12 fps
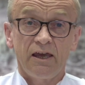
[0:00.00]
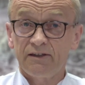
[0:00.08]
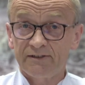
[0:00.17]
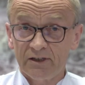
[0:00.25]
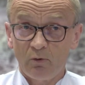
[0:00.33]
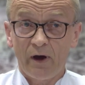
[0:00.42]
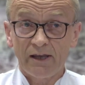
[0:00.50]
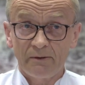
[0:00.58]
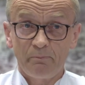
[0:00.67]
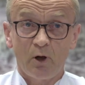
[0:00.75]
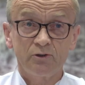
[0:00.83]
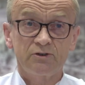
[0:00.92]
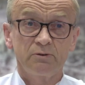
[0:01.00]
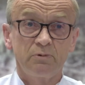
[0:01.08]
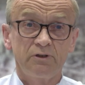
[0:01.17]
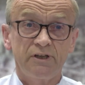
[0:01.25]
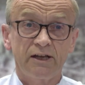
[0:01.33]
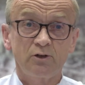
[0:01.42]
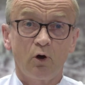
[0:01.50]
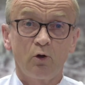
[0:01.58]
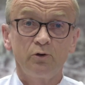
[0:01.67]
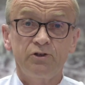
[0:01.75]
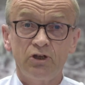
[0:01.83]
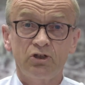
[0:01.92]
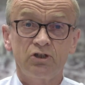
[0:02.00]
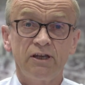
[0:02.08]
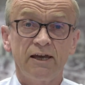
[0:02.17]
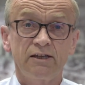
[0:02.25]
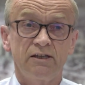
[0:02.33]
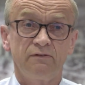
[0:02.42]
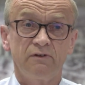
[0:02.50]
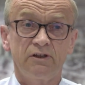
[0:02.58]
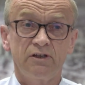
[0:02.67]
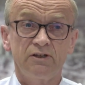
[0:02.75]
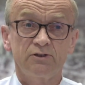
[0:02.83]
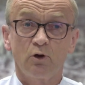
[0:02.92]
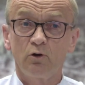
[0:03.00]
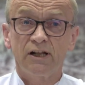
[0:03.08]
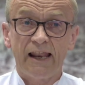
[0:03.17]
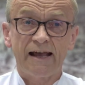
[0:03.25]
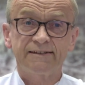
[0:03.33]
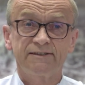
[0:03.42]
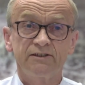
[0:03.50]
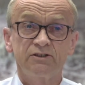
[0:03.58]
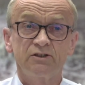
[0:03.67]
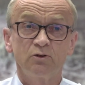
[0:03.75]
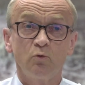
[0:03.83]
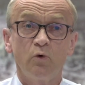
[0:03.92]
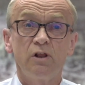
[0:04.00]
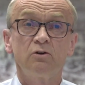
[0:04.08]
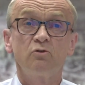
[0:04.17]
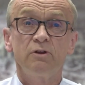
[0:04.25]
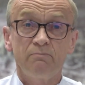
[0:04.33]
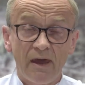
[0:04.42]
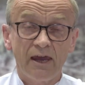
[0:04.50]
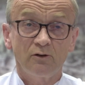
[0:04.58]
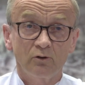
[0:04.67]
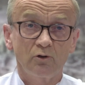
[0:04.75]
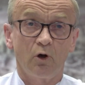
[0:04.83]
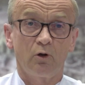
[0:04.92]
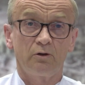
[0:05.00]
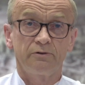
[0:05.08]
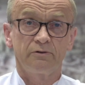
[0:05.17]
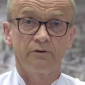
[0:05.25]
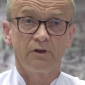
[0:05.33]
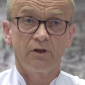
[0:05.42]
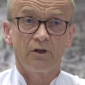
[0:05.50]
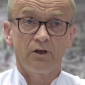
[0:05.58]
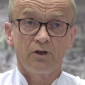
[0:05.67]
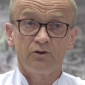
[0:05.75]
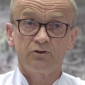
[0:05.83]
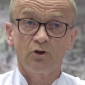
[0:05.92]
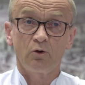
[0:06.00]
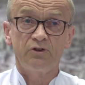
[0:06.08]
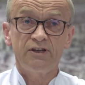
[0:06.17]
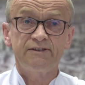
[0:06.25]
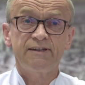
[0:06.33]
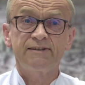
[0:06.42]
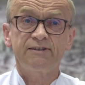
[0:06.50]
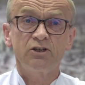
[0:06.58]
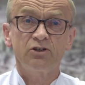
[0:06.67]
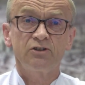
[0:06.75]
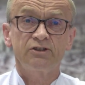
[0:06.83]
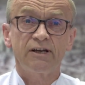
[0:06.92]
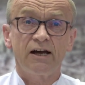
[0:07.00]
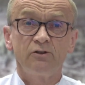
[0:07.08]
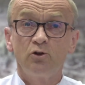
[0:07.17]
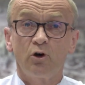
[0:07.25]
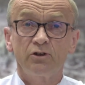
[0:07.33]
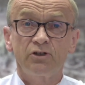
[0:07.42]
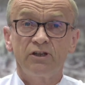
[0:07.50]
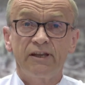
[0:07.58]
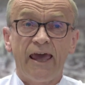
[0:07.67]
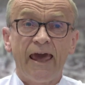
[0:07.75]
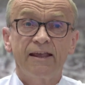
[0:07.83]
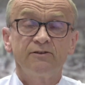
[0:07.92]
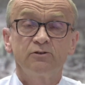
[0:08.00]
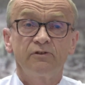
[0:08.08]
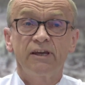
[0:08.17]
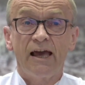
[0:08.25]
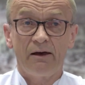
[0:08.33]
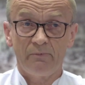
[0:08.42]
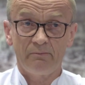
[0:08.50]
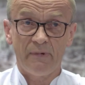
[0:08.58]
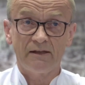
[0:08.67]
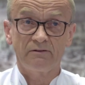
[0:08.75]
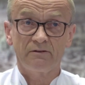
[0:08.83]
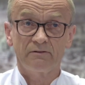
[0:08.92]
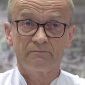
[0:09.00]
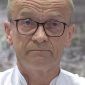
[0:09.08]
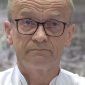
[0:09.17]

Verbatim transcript: It is quite possible that all teaching activities, all classes will remain on hold. So these decisions are not in the hands of the government.